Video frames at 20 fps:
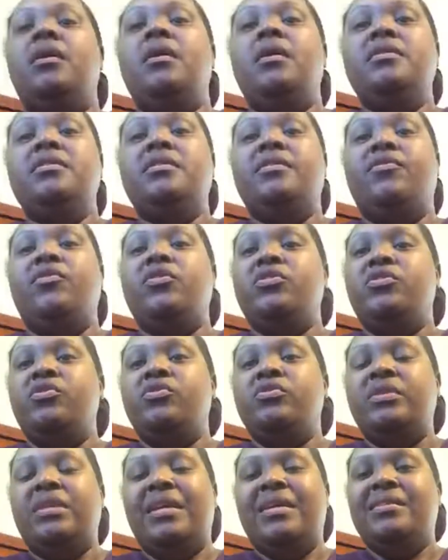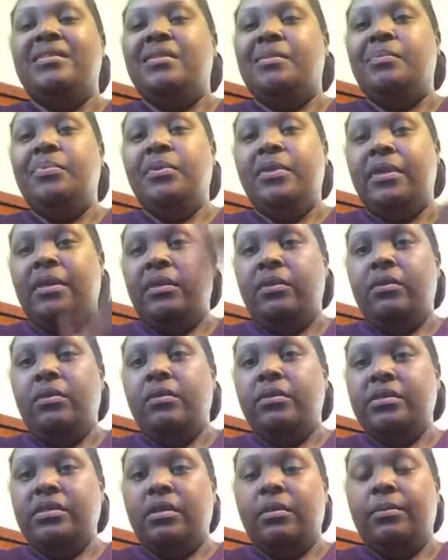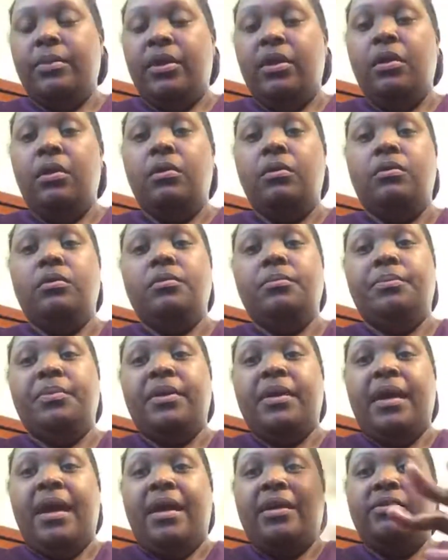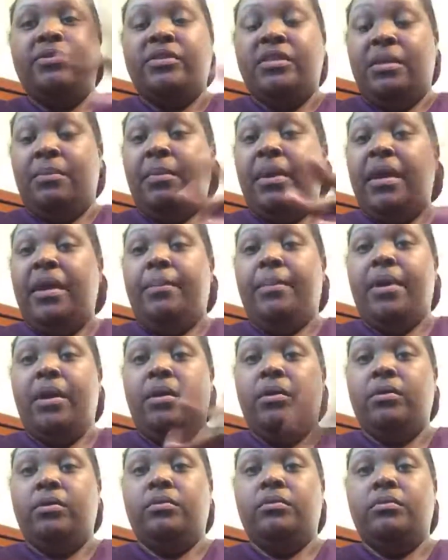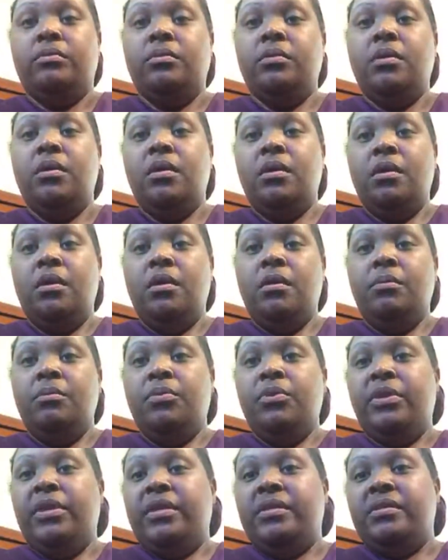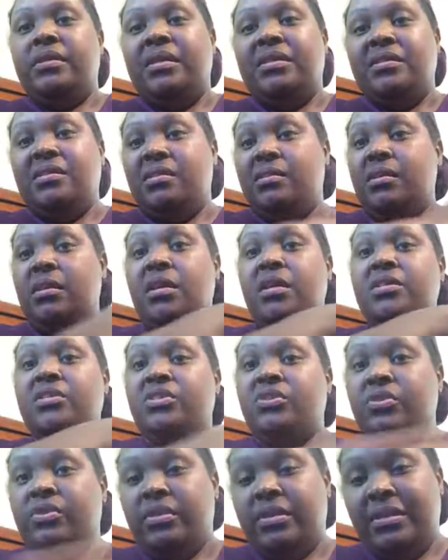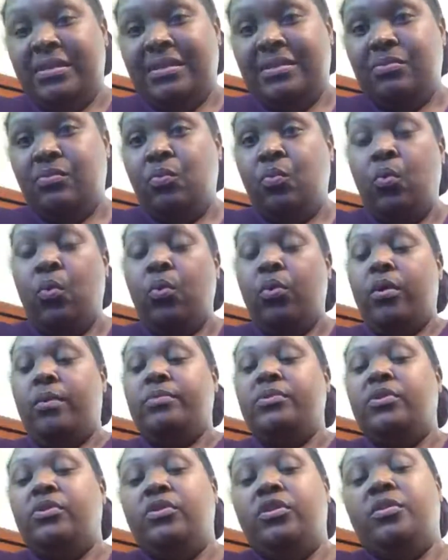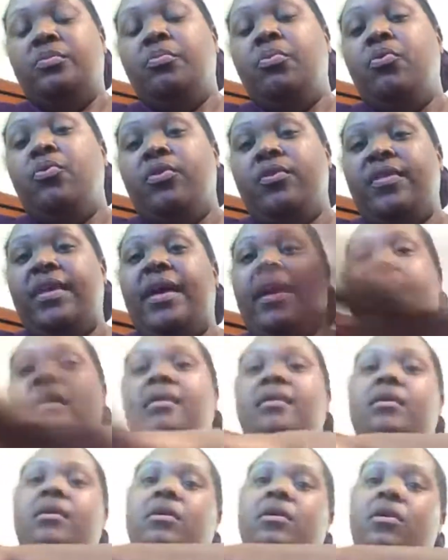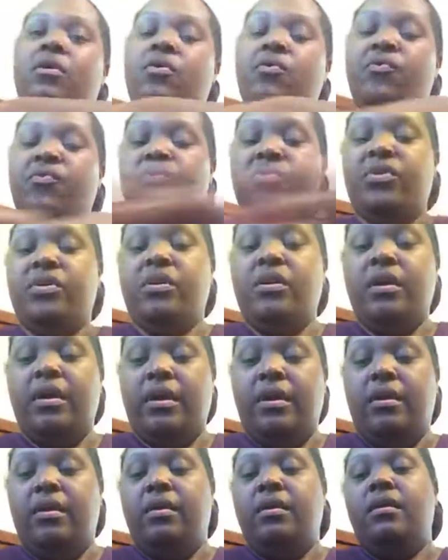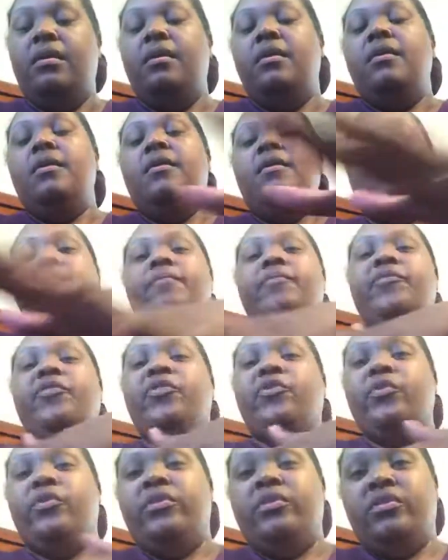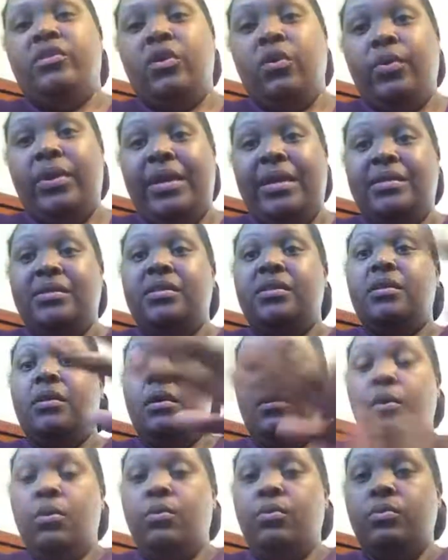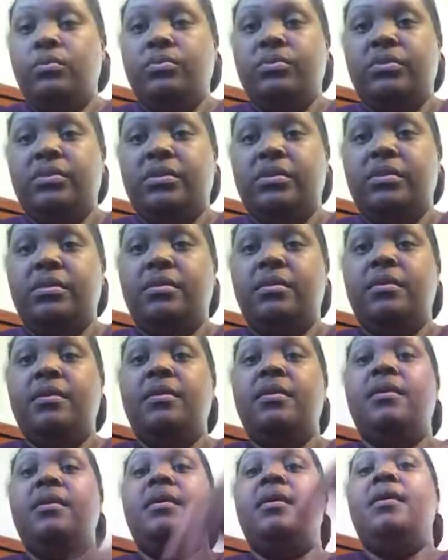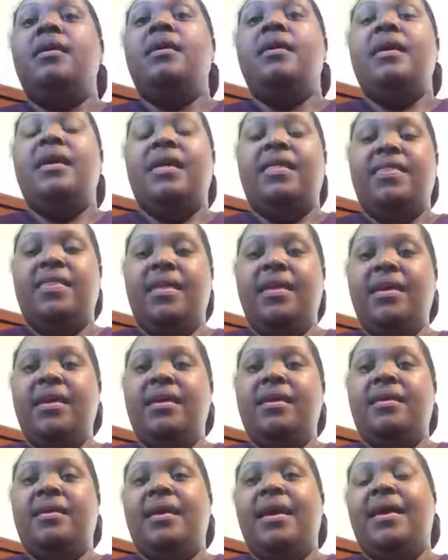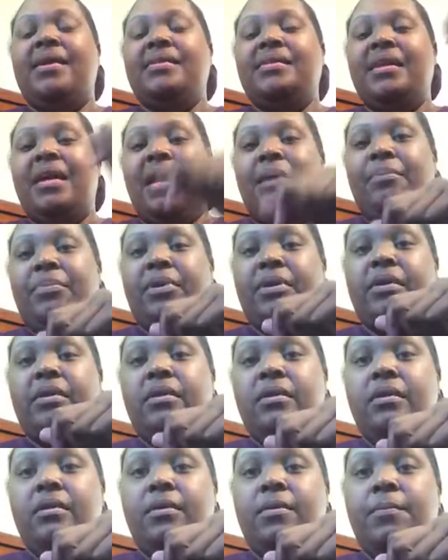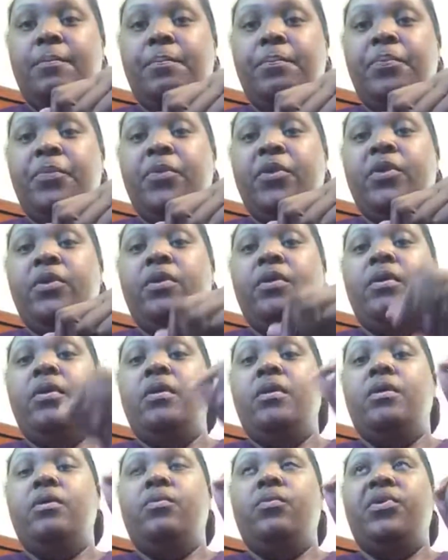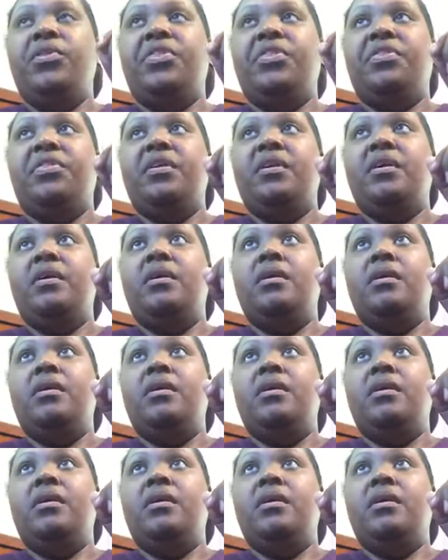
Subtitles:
But if you just use instant pudding, you know it's gonna be cold. But I usually make my own puddings. That's the custard and it's warm, so you just pour that over the cake so it'll go into the holes, and then I top it with the